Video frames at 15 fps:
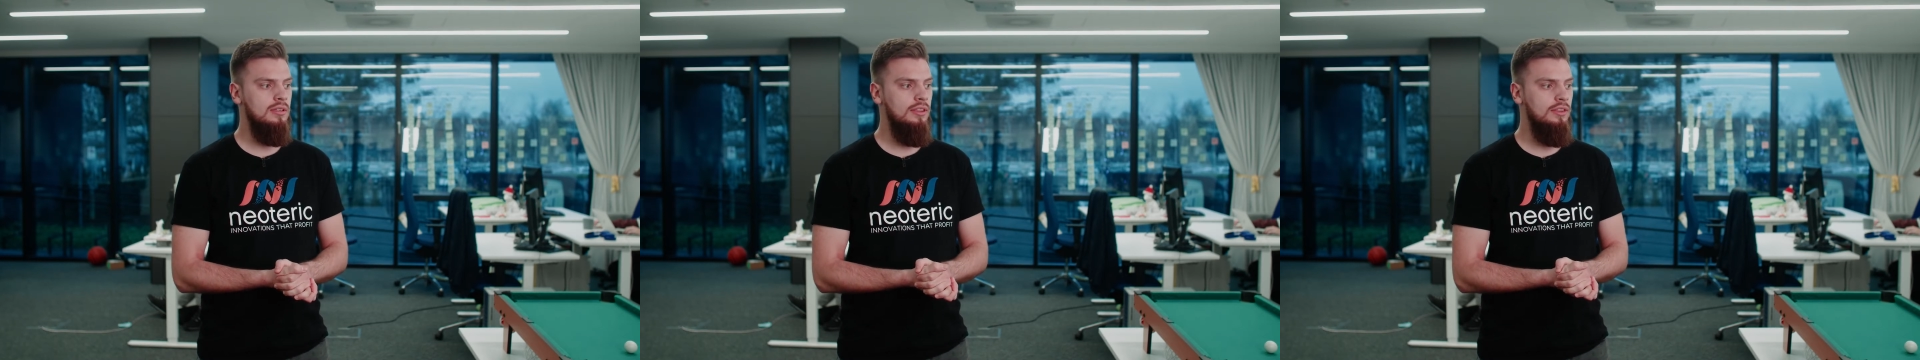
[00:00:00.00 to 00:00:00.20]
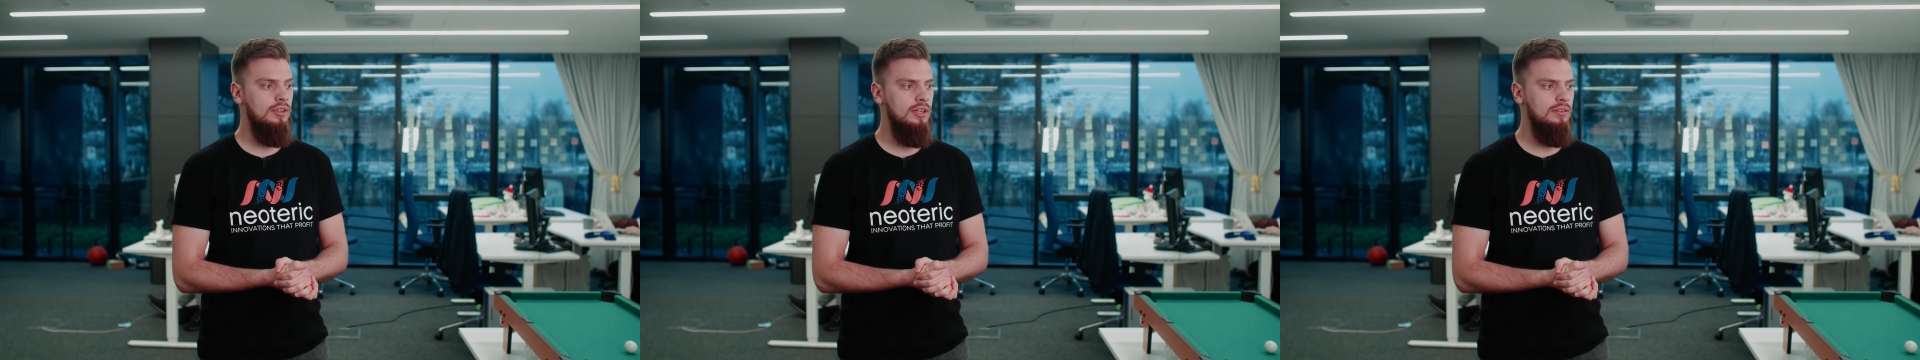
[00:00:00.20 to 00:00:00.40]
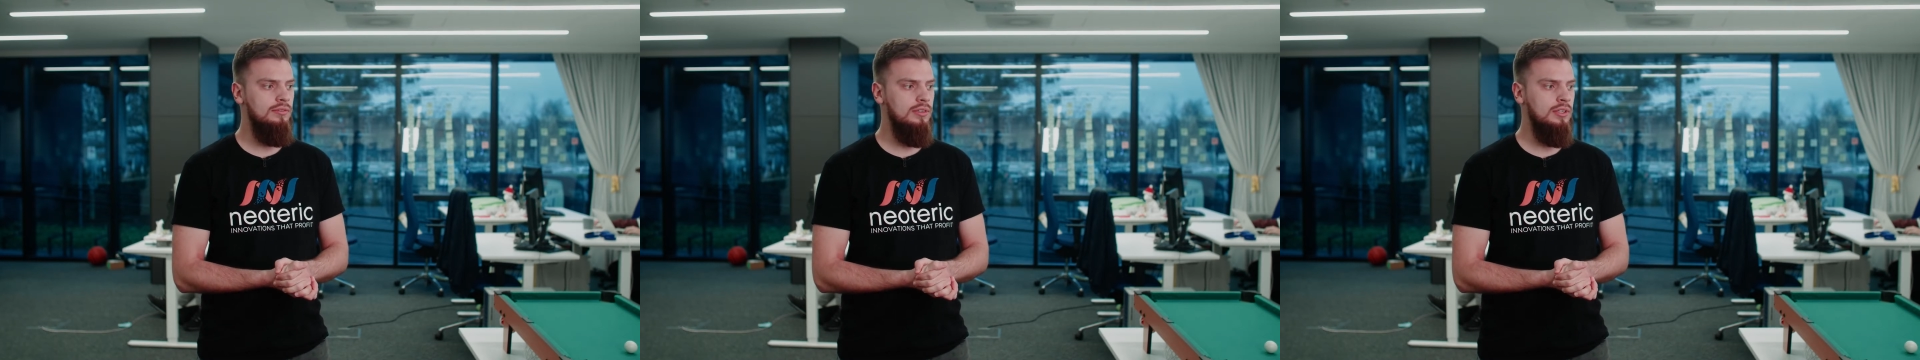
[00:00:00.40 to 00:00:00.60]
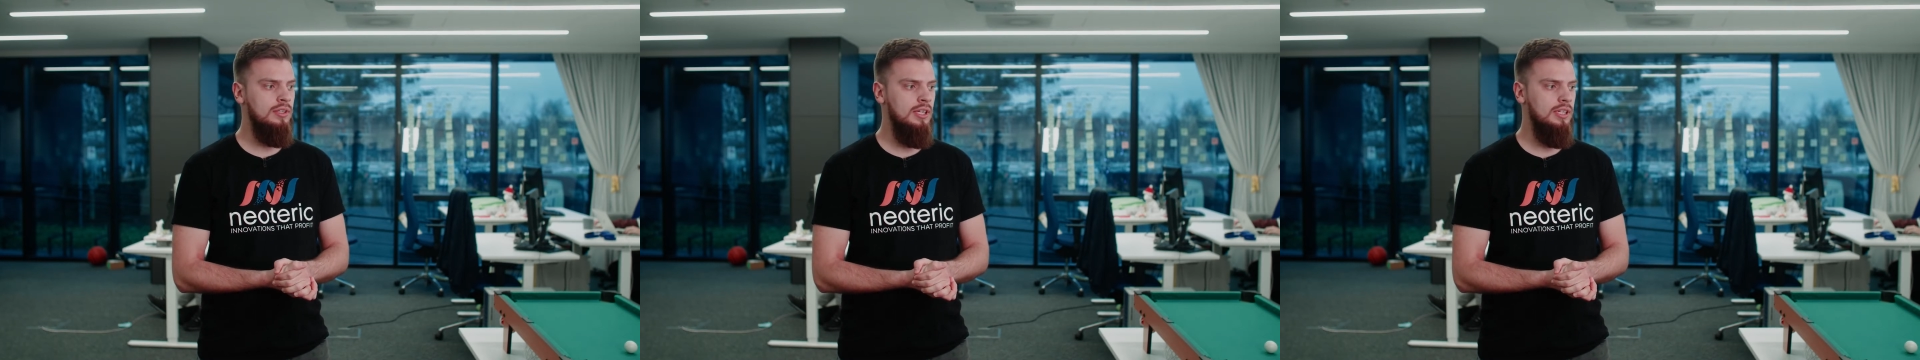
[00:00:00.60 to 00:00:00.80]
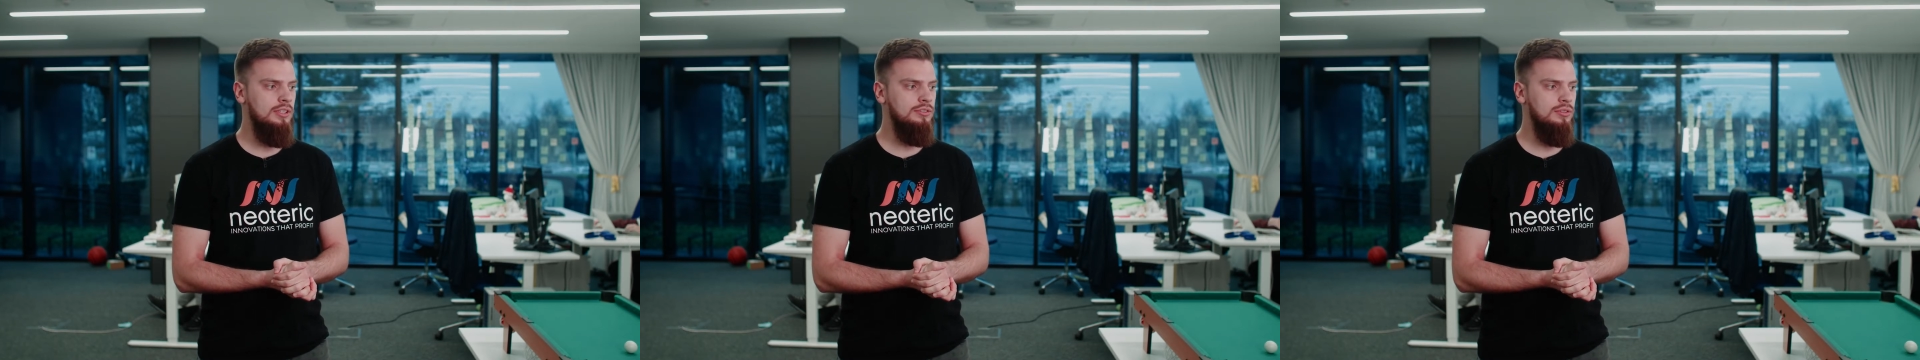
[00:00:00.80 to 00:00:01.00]
deliver
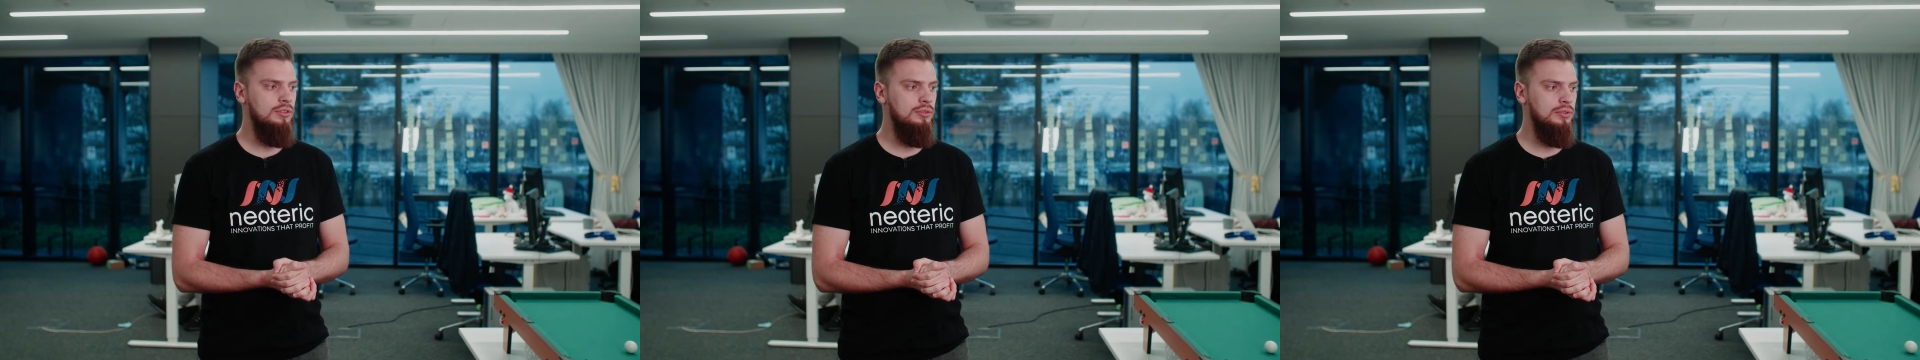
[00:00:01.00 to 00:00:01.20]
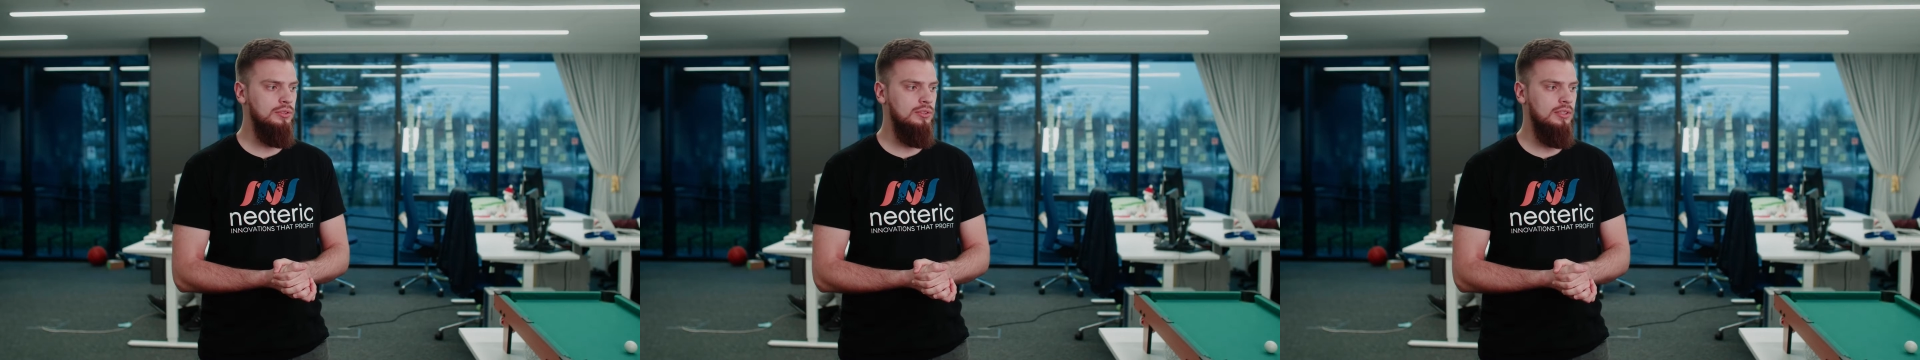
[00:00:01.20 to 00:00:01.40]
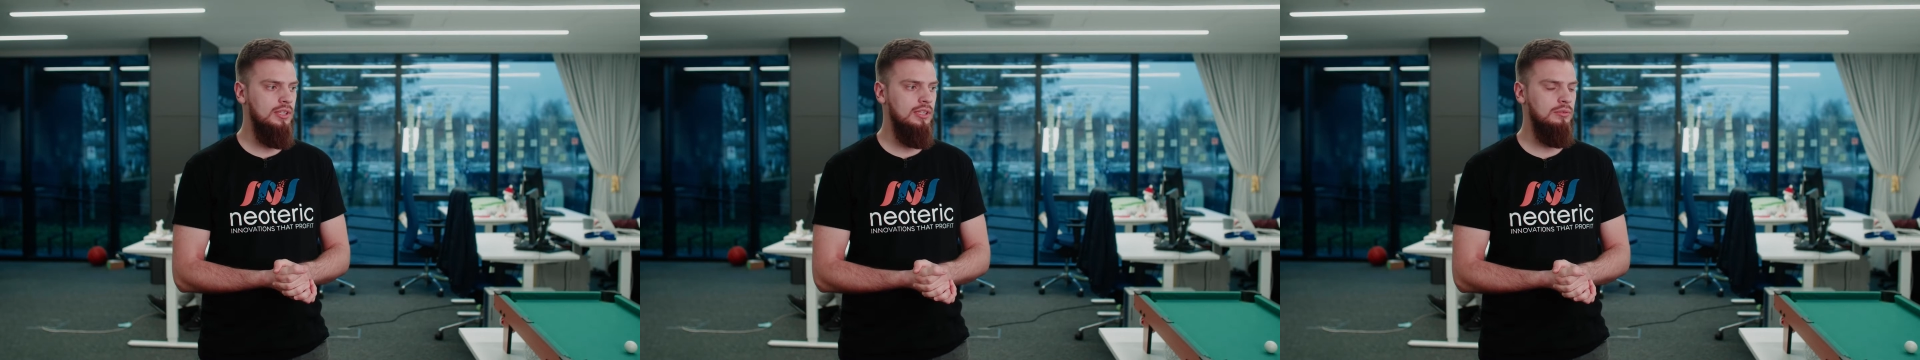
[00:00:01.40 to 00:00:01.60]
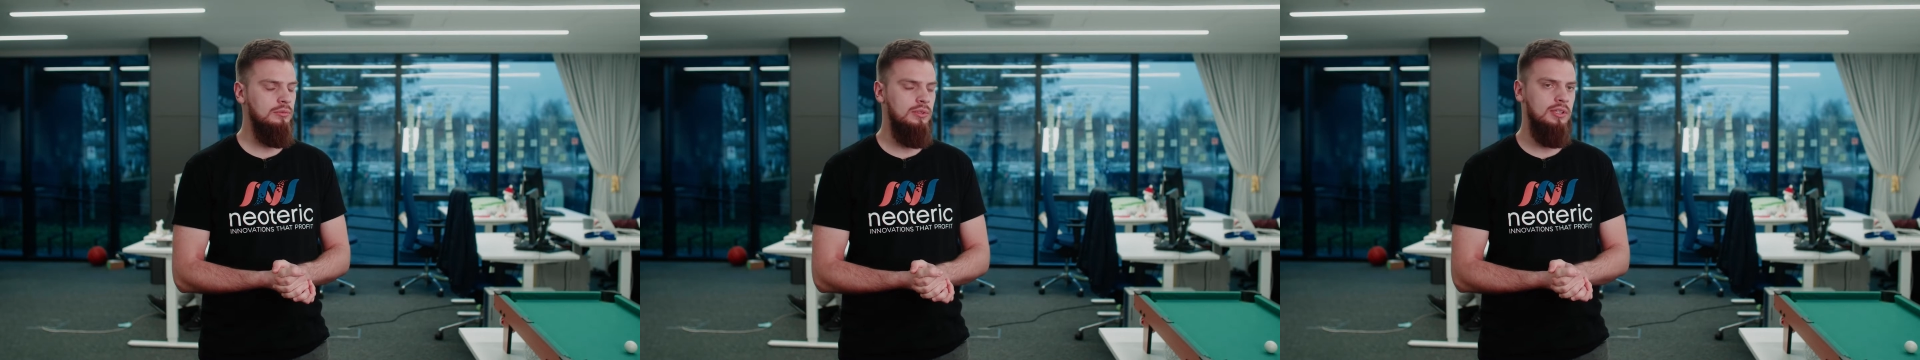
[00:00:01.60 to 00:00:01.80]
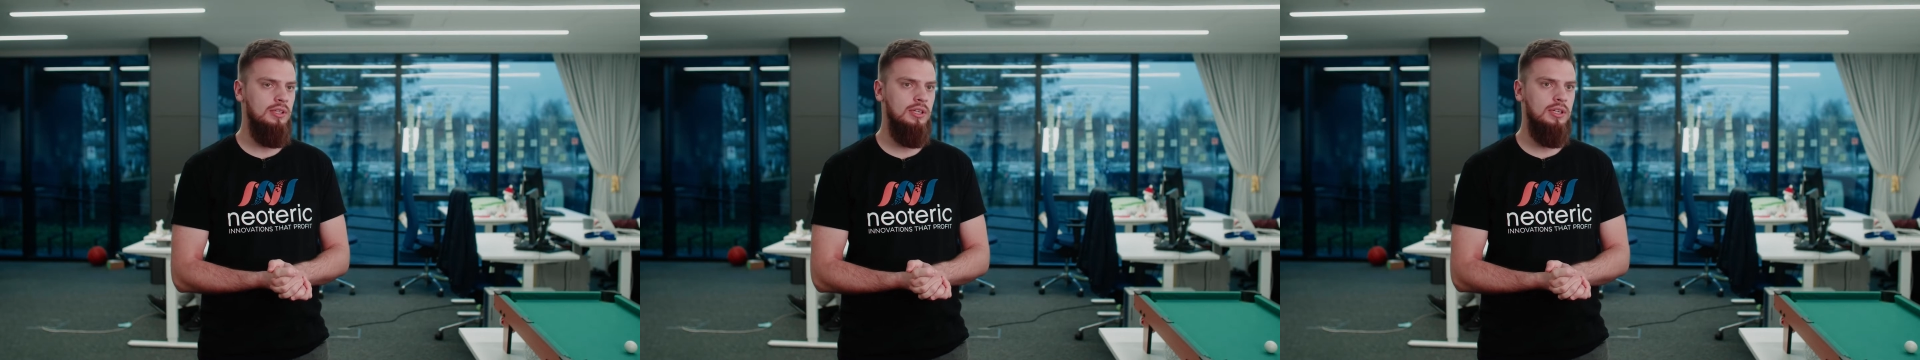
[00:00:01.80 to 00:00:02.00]
a solution that
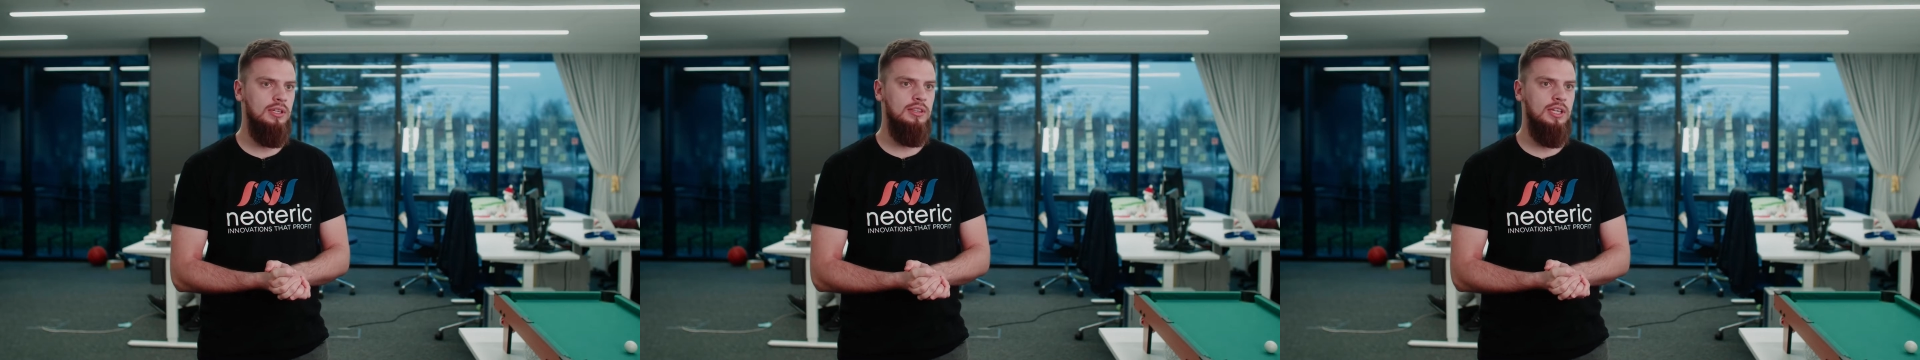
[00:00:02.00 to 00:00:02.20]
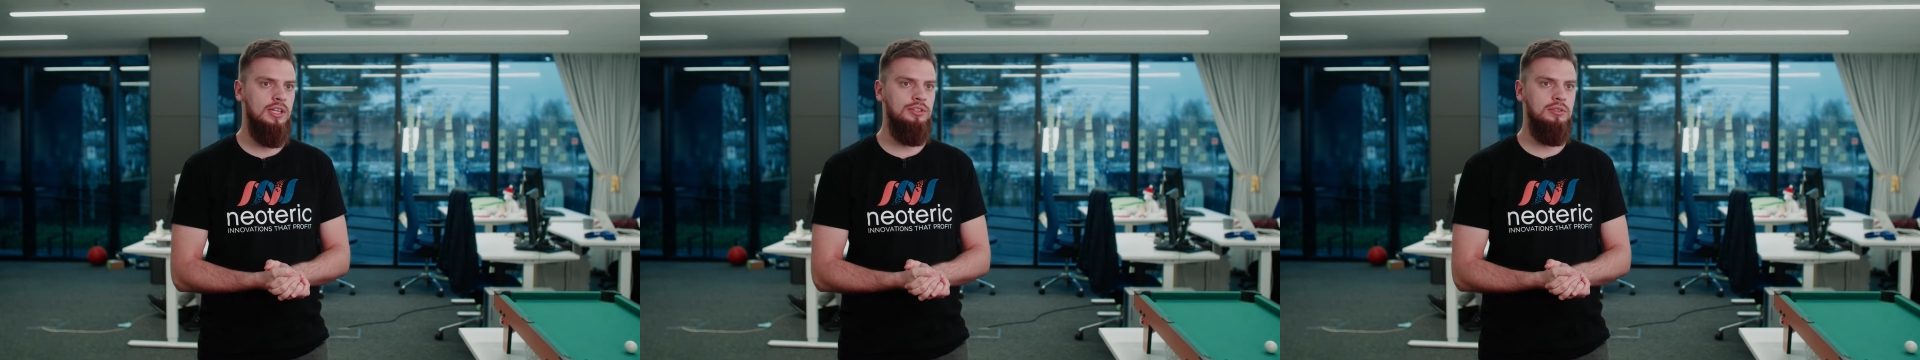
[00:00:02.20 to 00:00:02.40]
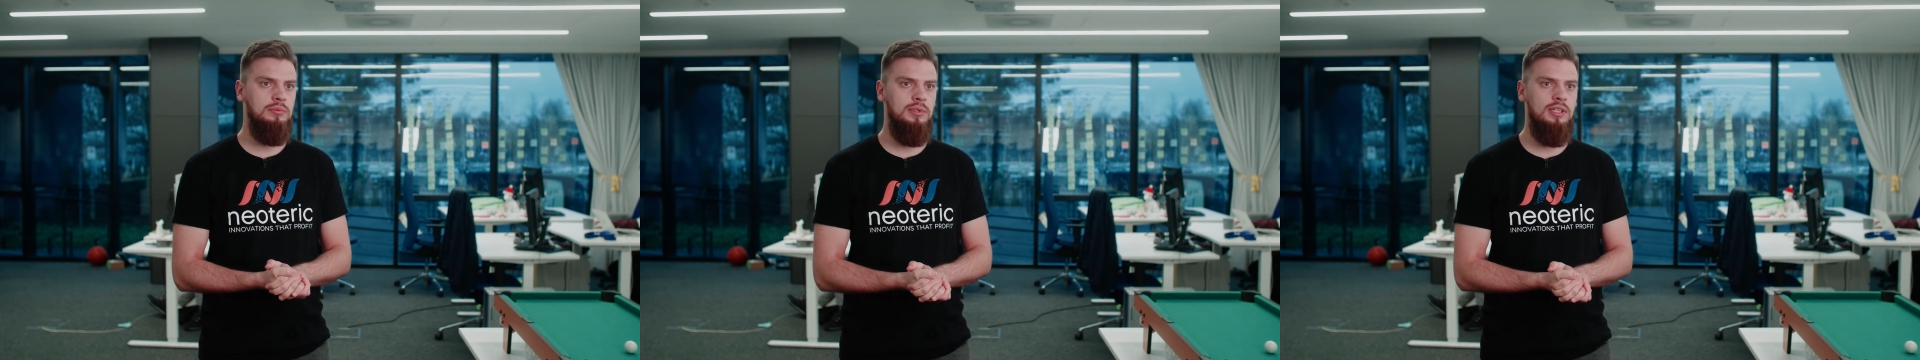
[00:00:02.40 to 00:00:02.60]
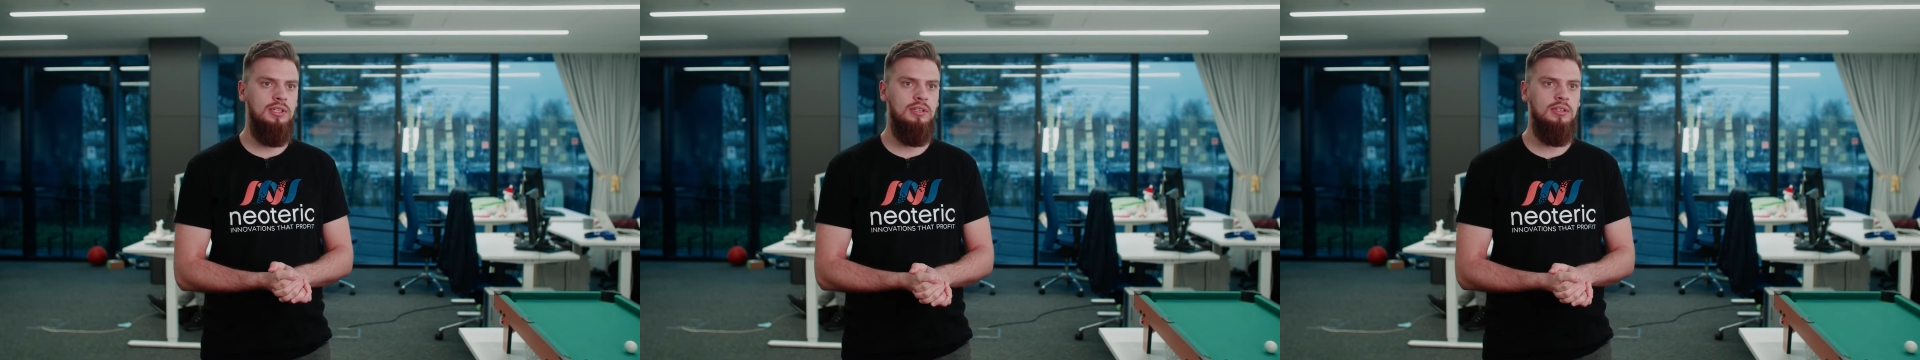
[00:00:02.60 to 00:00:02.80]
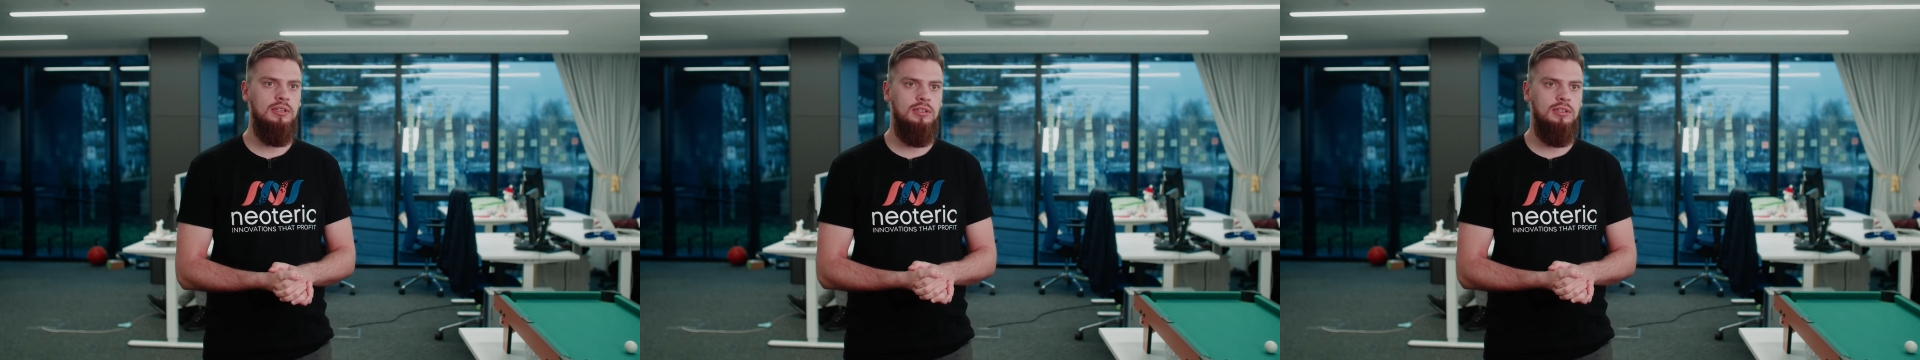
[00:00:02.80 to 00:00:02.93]
will tangibly